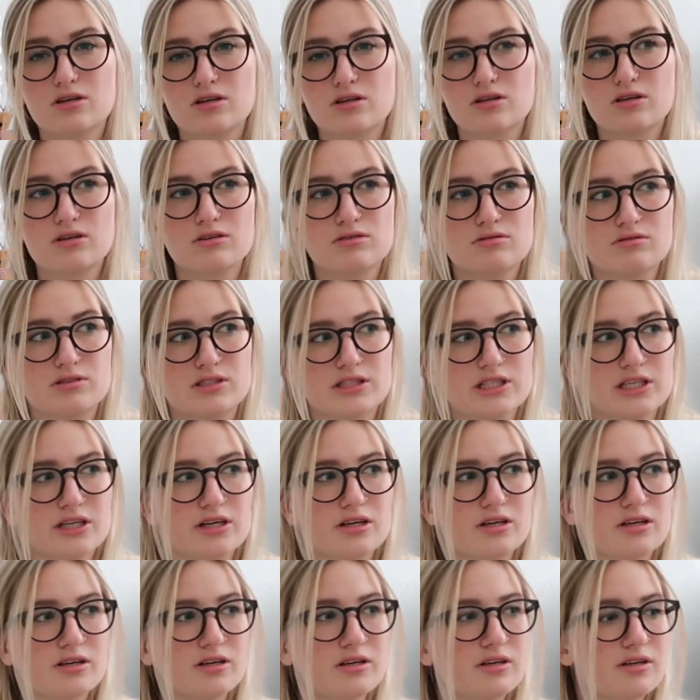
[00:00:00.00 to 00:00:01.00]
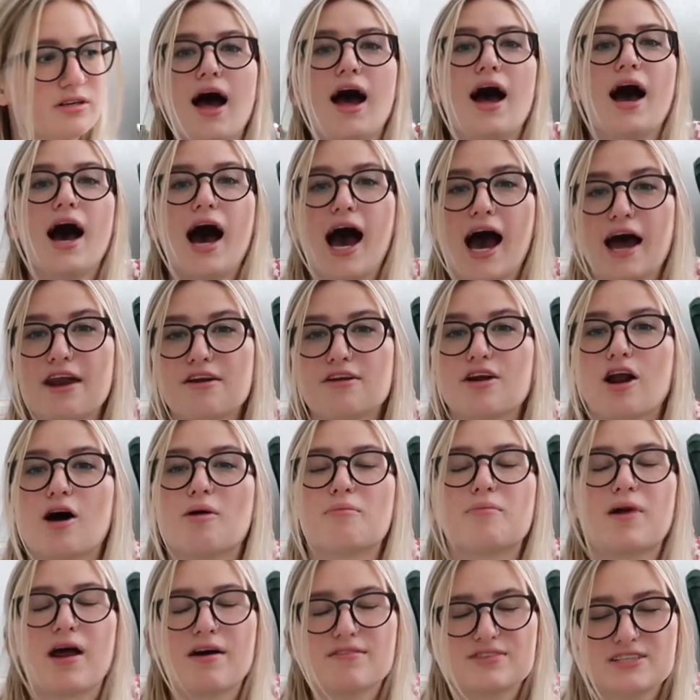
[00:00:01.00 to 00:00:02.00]
oh dear. I don't know,
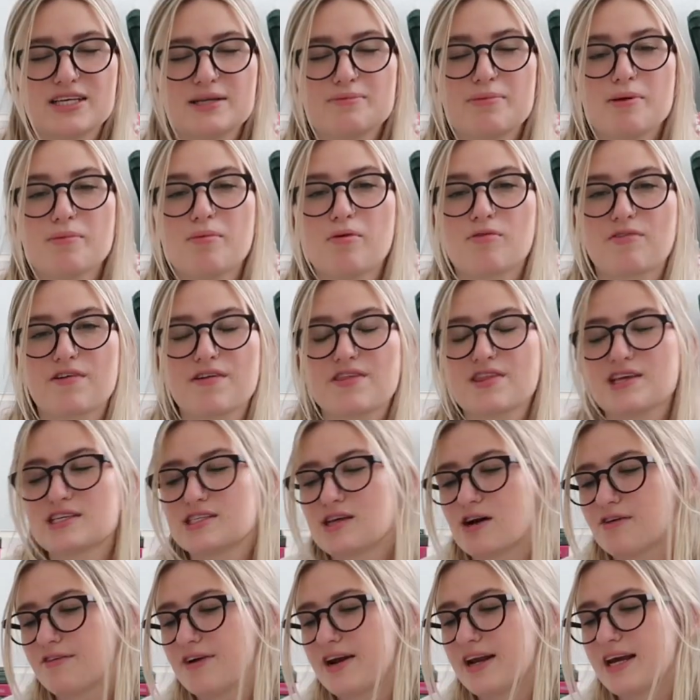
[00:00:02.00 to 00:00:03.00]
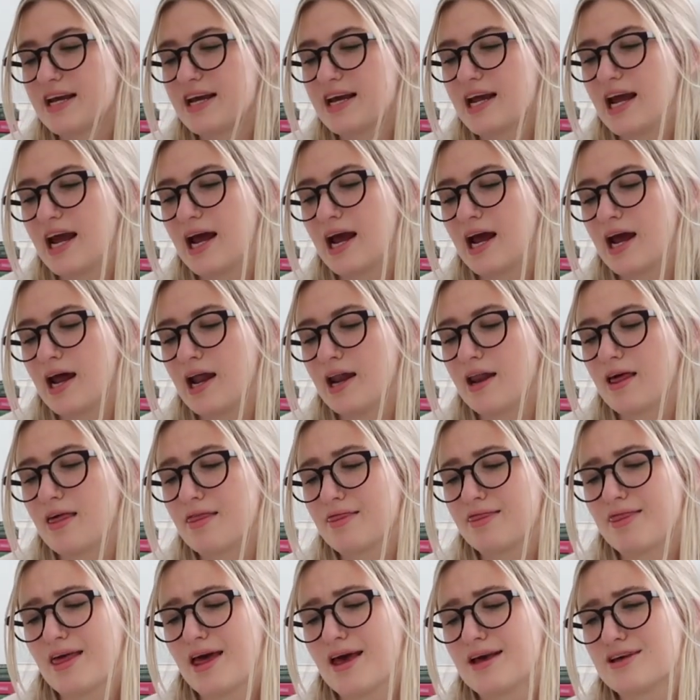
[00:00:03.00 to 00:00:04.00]
but I've seen people read this already
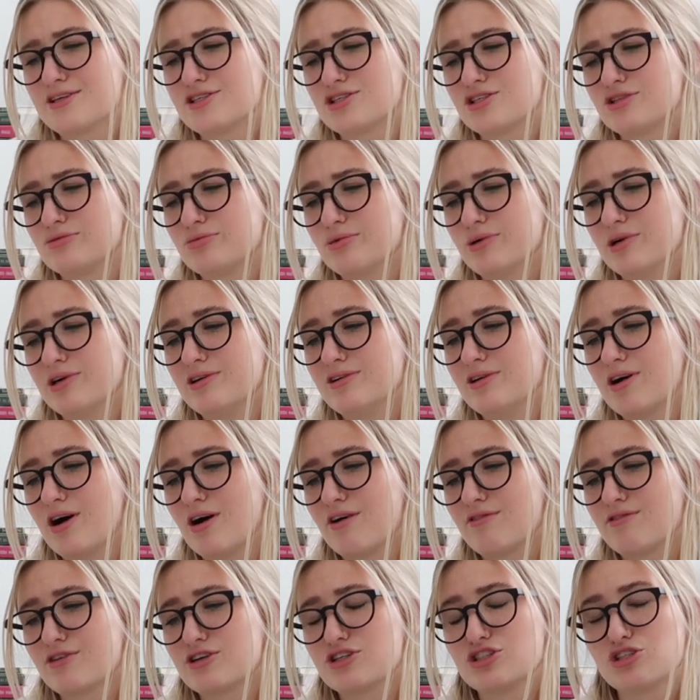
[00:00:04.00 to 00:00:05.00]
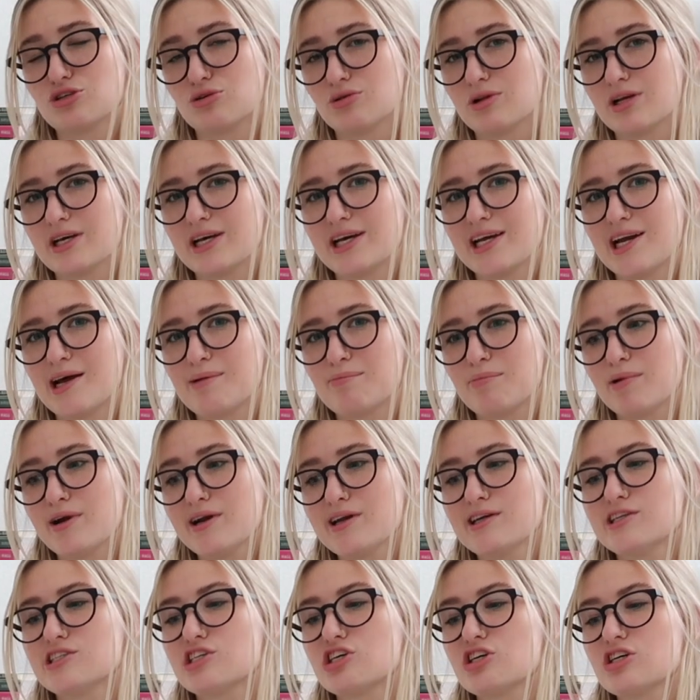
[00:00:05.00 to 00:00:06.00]
and they swoon over Julian, I'm
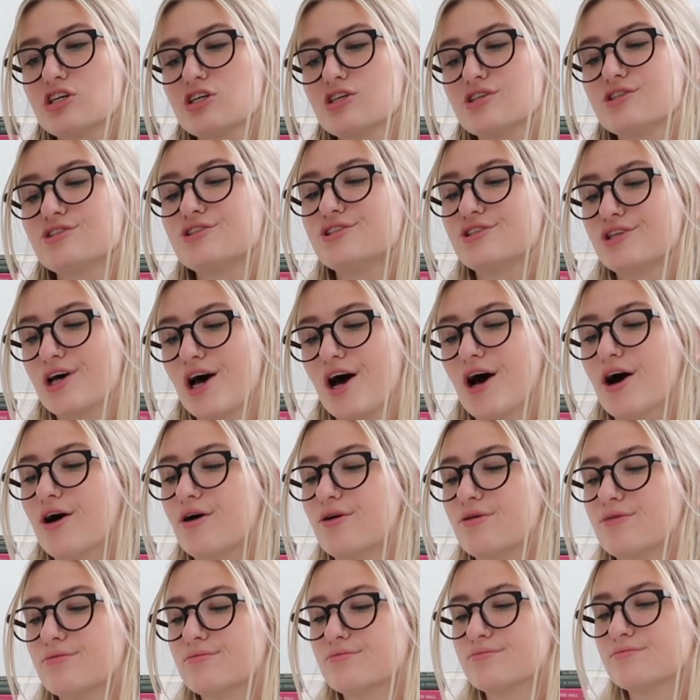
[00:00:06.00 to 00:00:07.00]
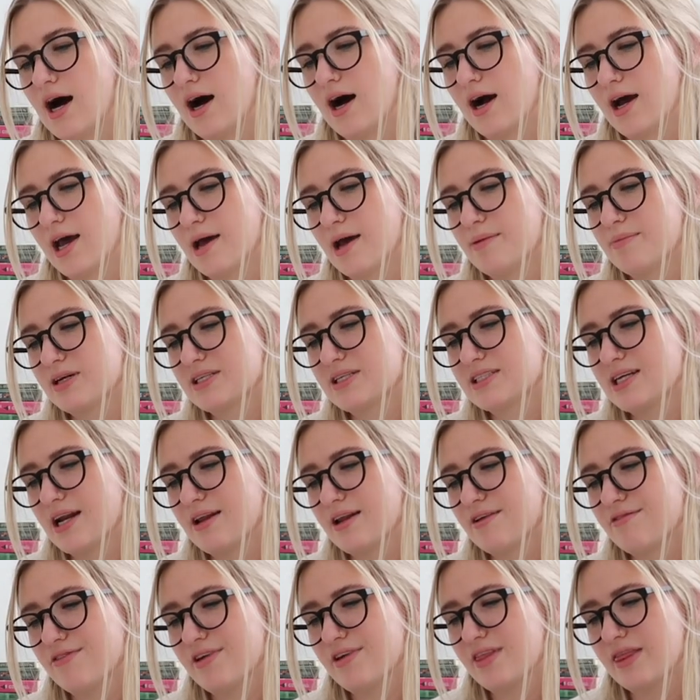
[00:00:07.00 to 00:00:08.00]
pretty sure. So I am
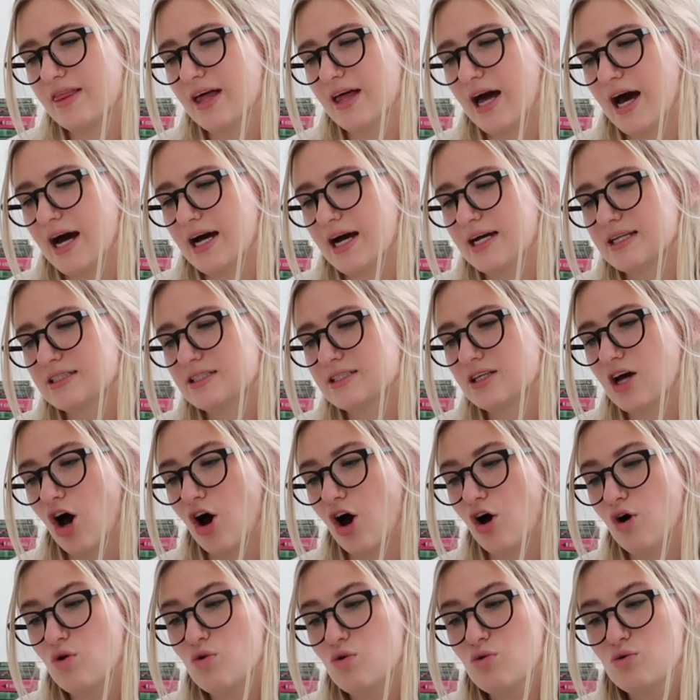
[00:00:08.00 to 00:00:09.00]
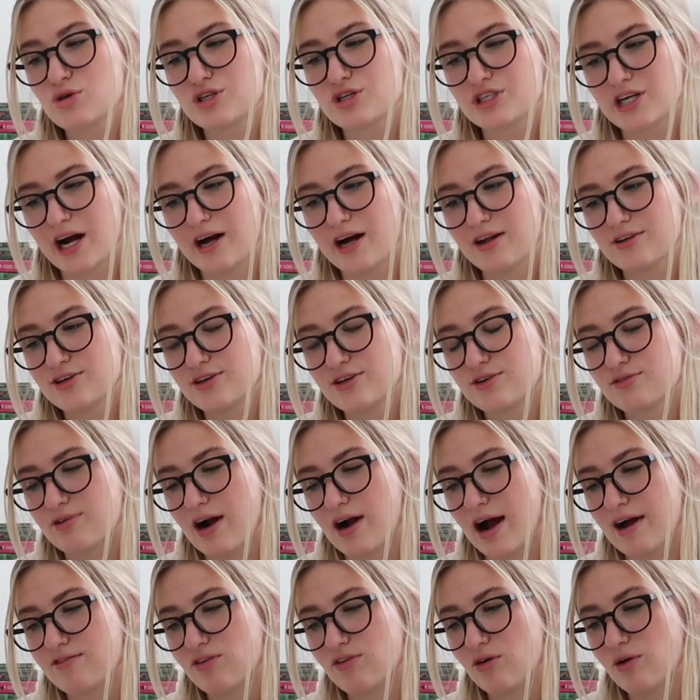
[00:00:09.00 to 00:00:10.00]
excited for that. Oh, childhood
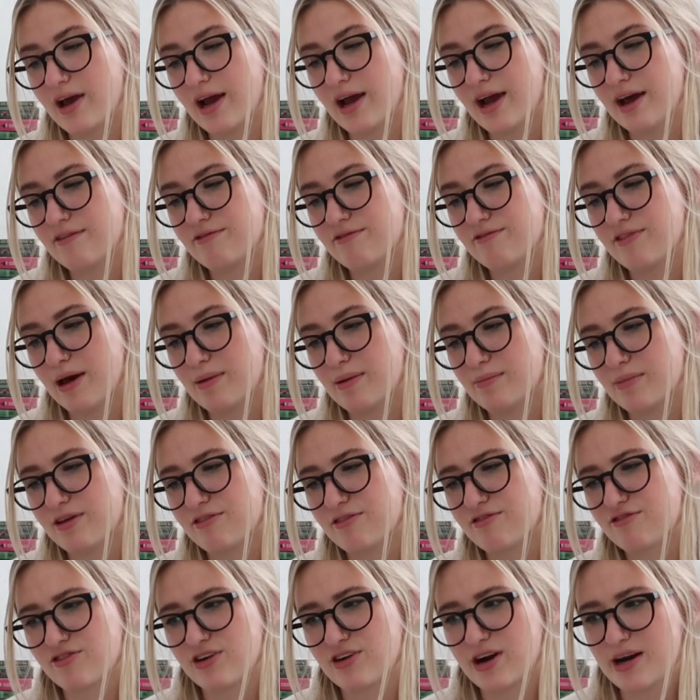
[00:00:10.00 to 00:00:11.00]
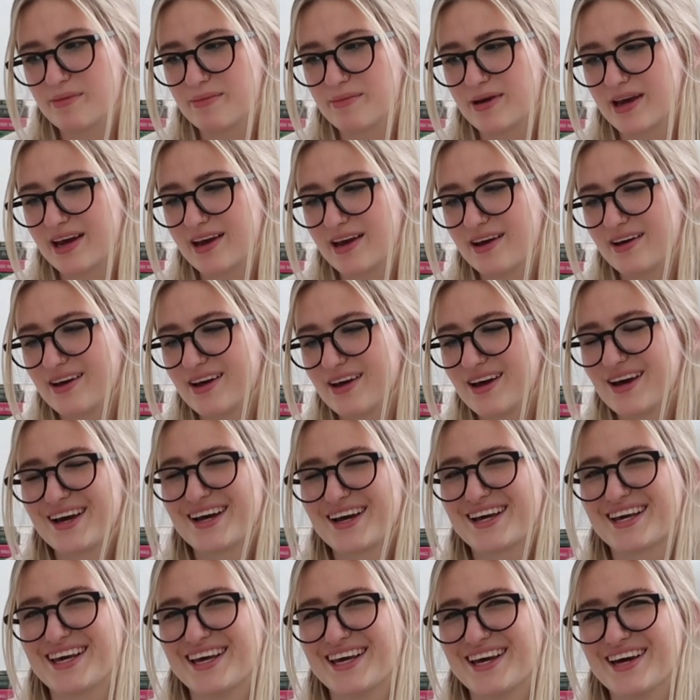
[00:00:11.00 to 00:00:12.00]
rival and family frenemy.
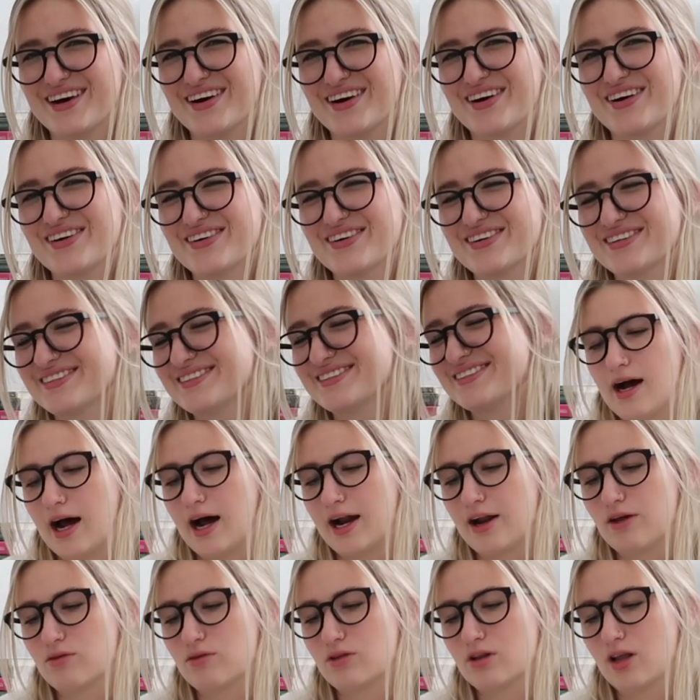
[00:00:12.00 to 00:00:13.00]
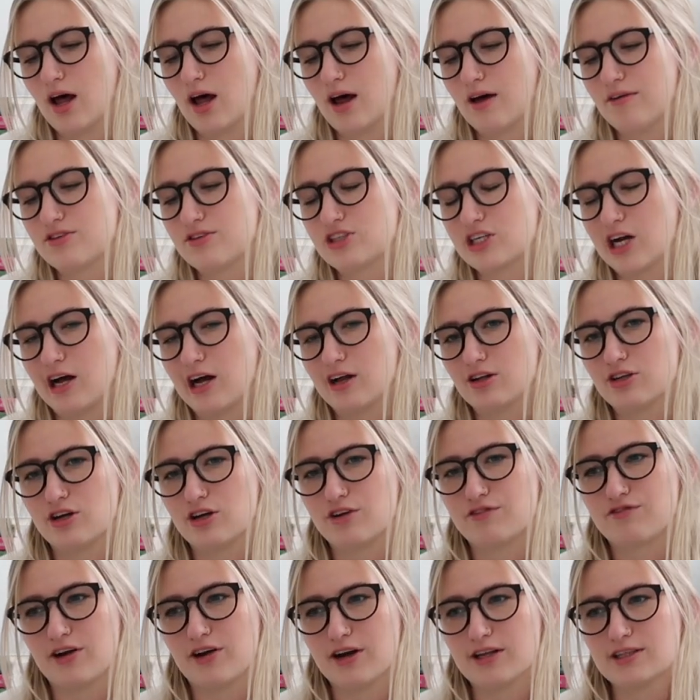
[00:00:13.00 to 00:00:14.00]
Cute. I don't love
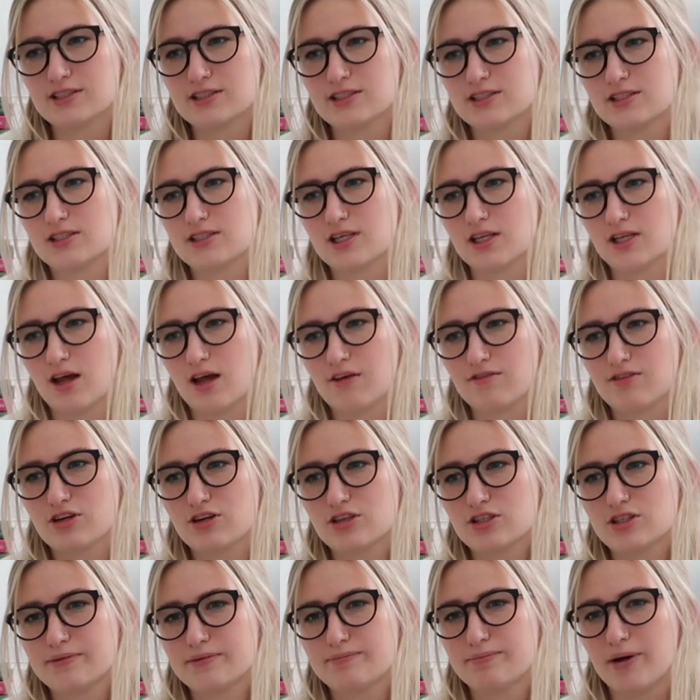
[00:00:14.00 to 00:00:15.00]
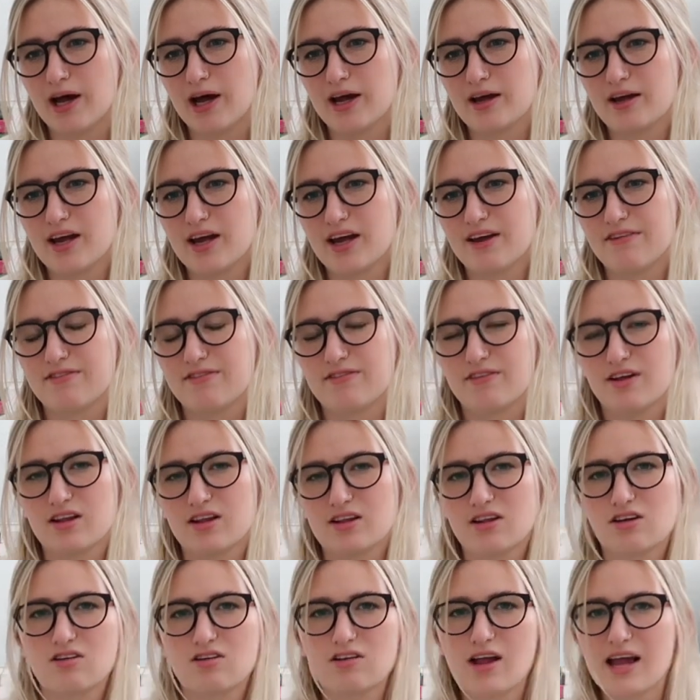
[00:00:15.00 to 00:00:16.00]
childhood friends to lovers, but if a
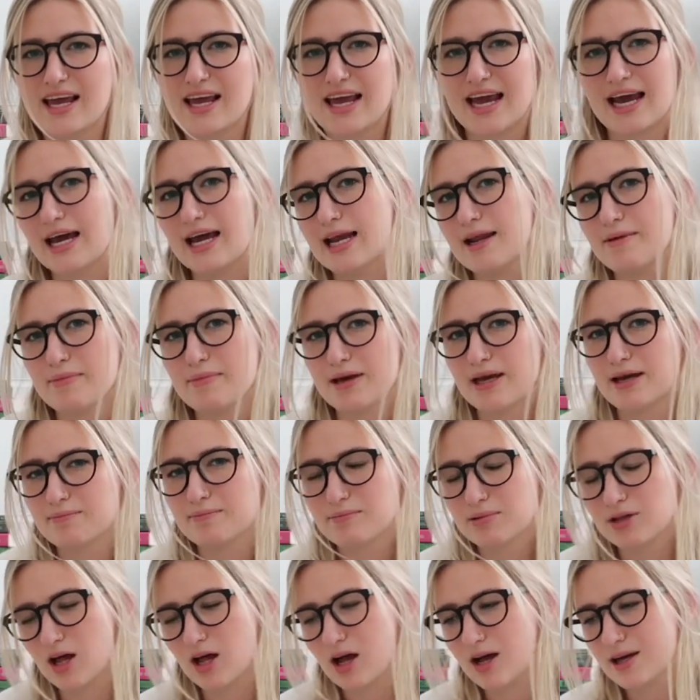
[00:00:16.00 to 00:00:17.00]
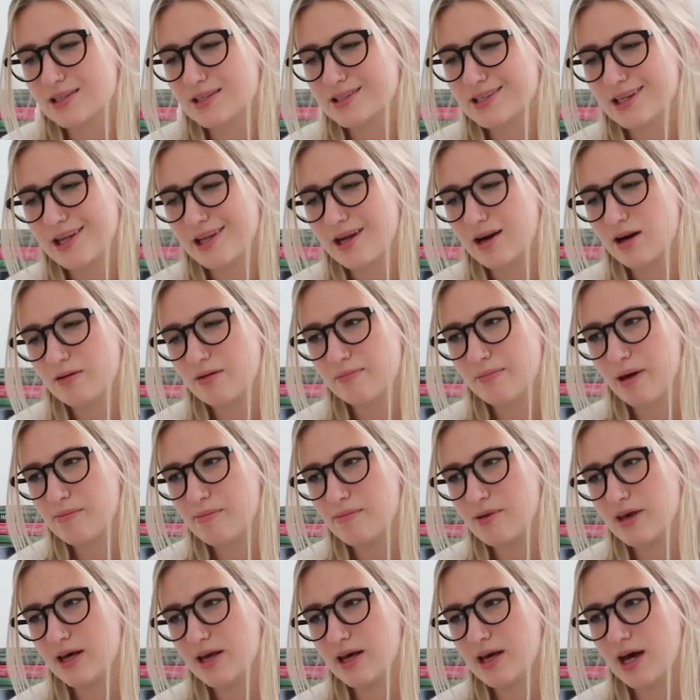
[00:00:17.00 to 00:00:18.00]
little like enemy plot is in there,
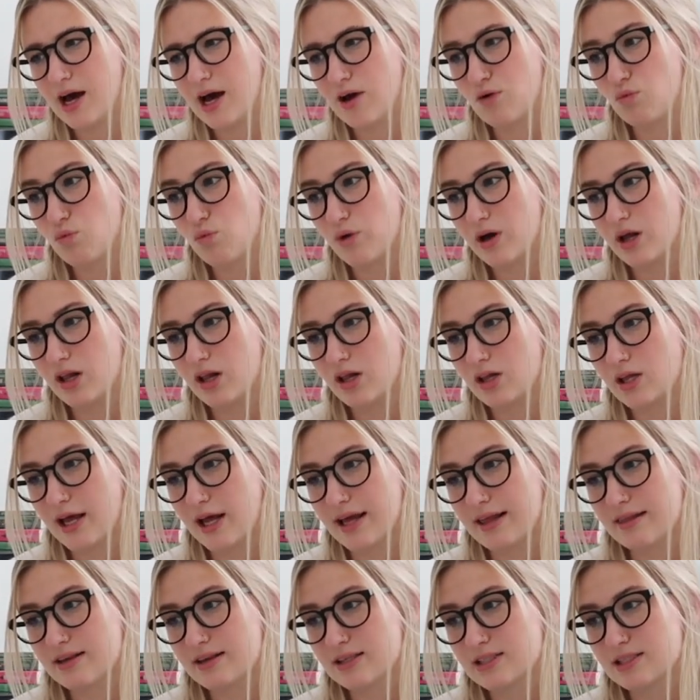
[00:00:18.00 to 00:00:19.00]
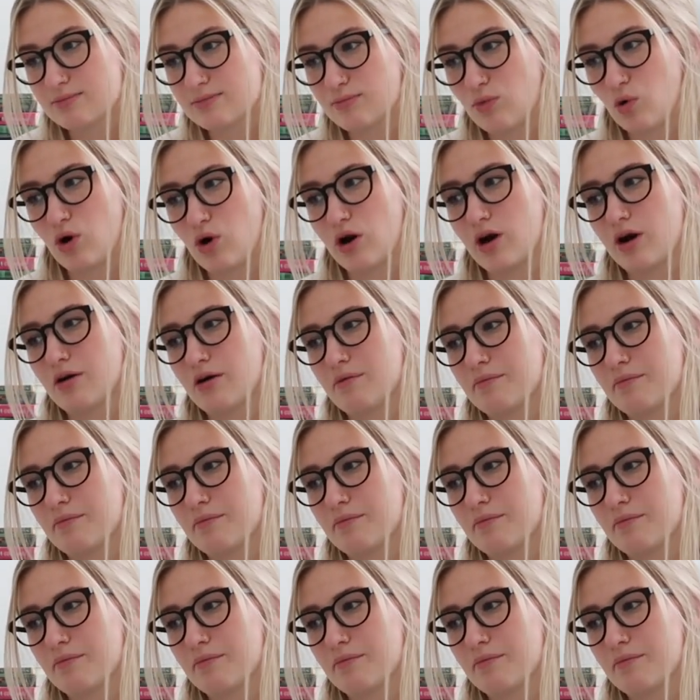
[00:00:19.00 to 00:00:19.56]
maybe I will like this more.